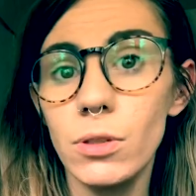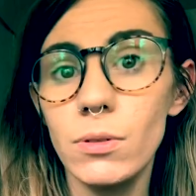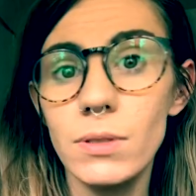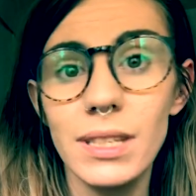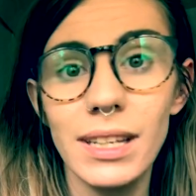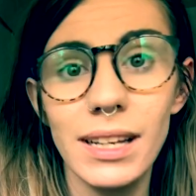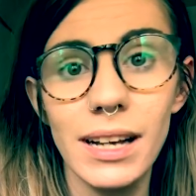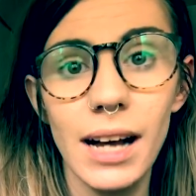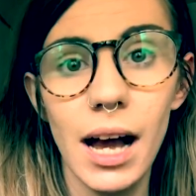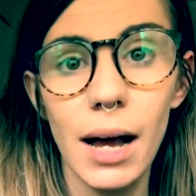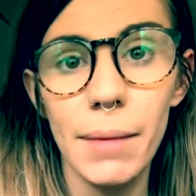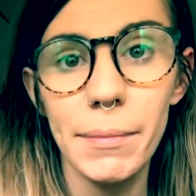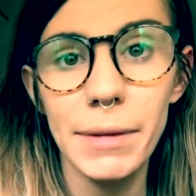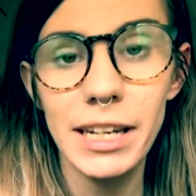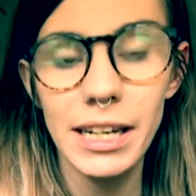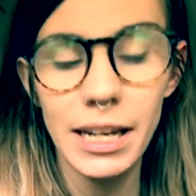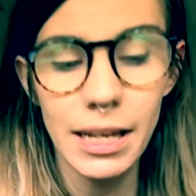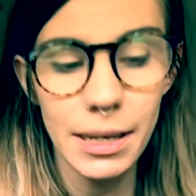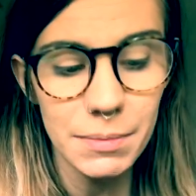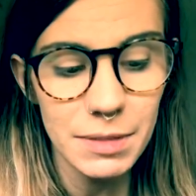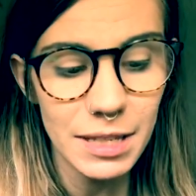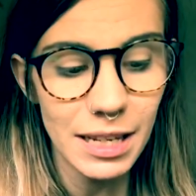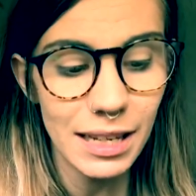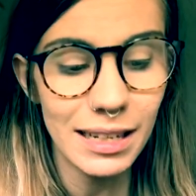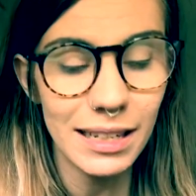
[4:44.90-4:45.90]
using common
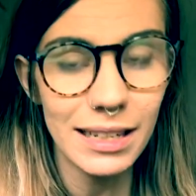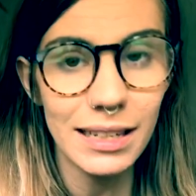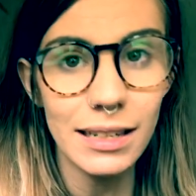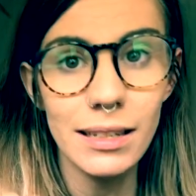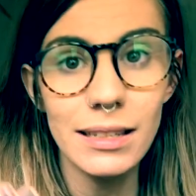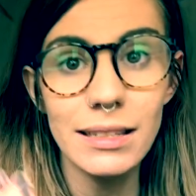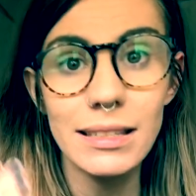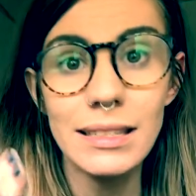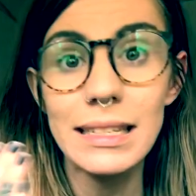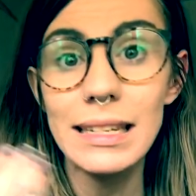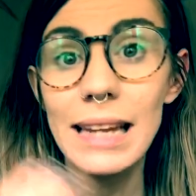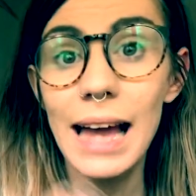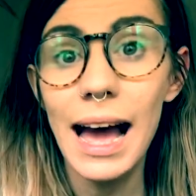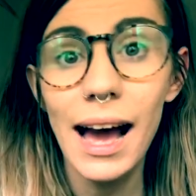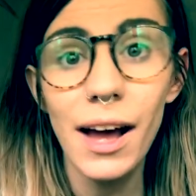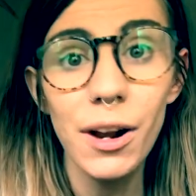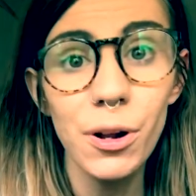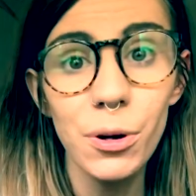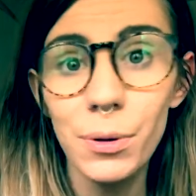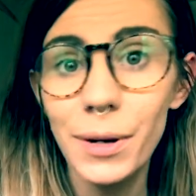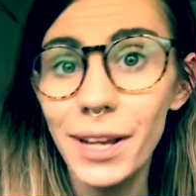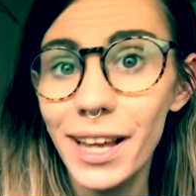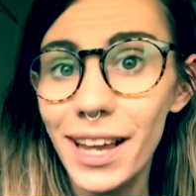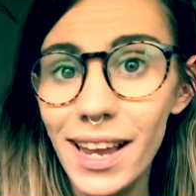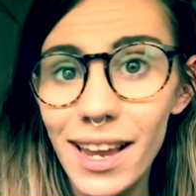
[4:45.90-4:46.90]
names and it is not
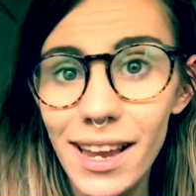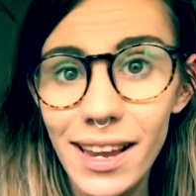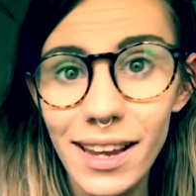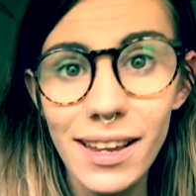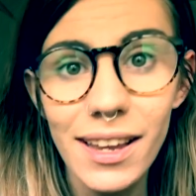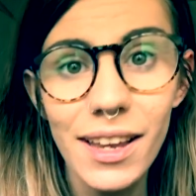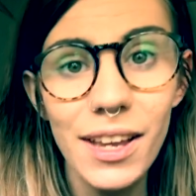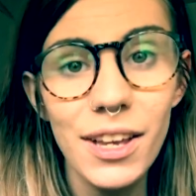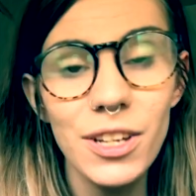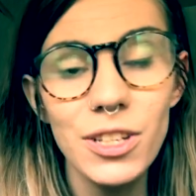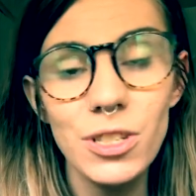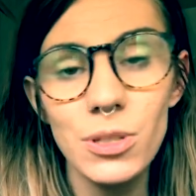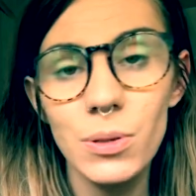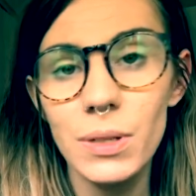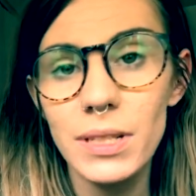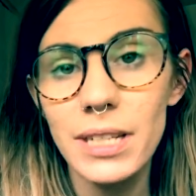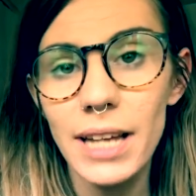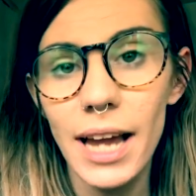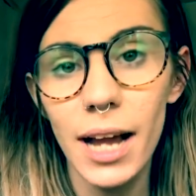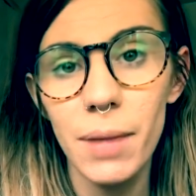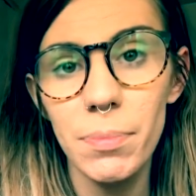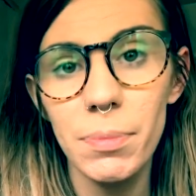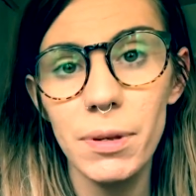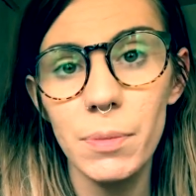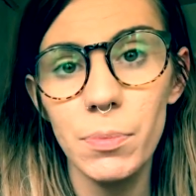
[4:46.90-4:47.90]
okay to
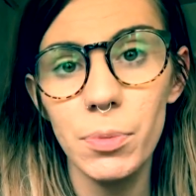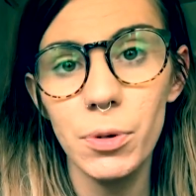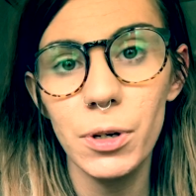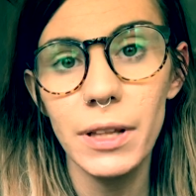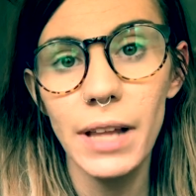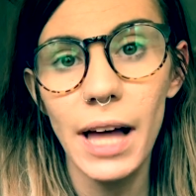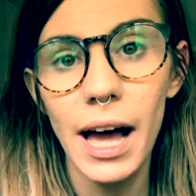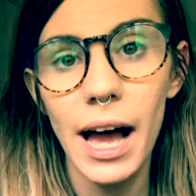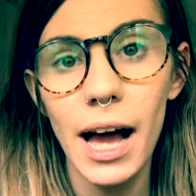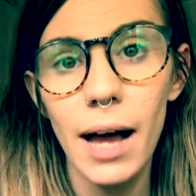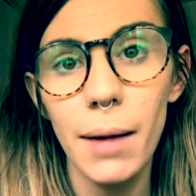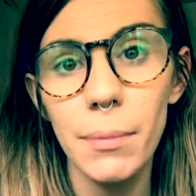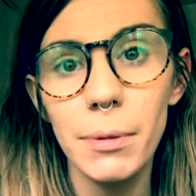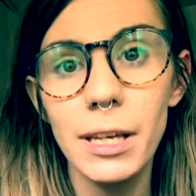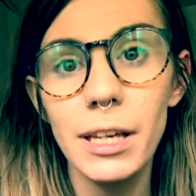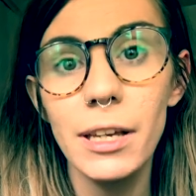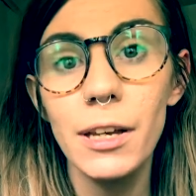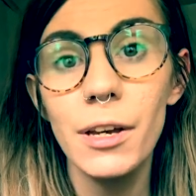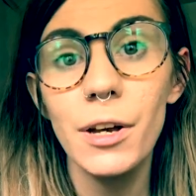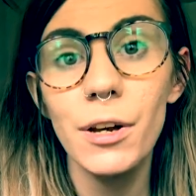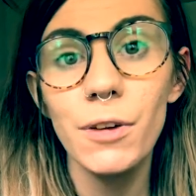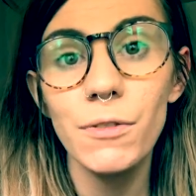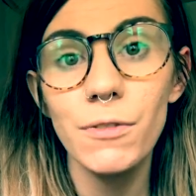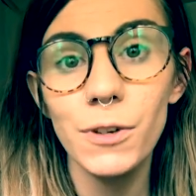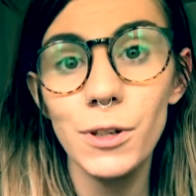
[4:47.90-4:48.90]
attack people in the hobby
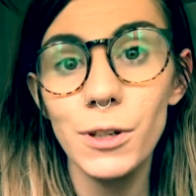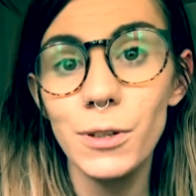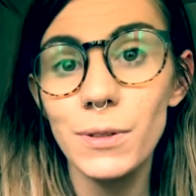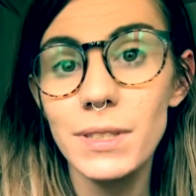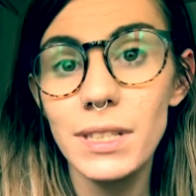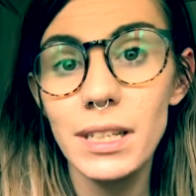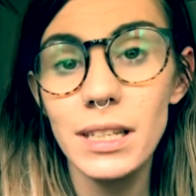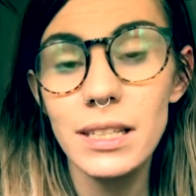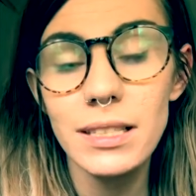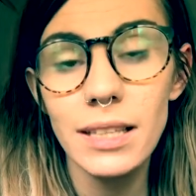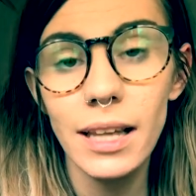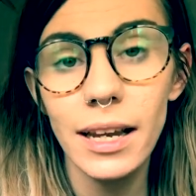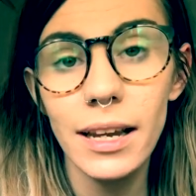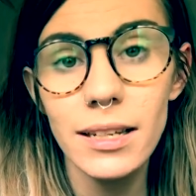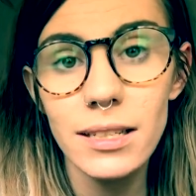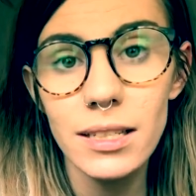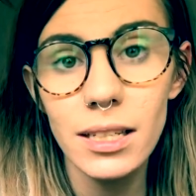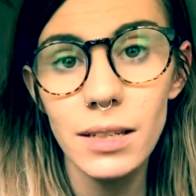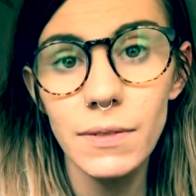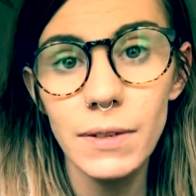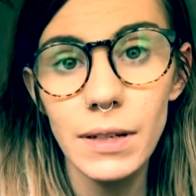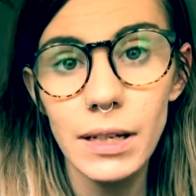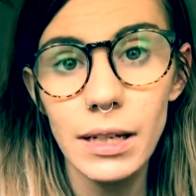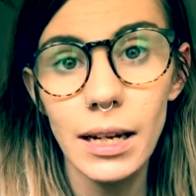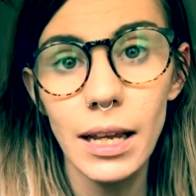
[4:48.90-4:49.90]
for using
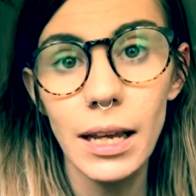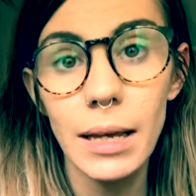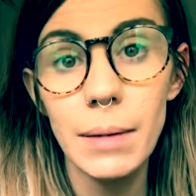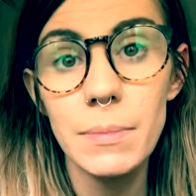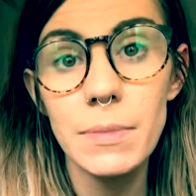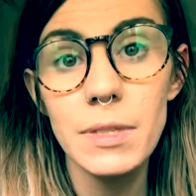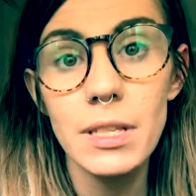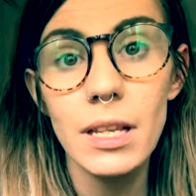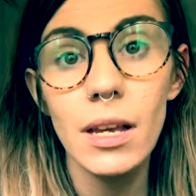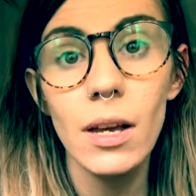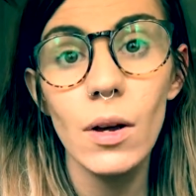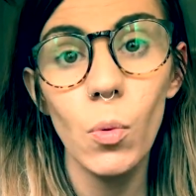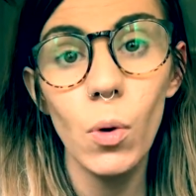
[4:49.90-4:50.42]
scientific names.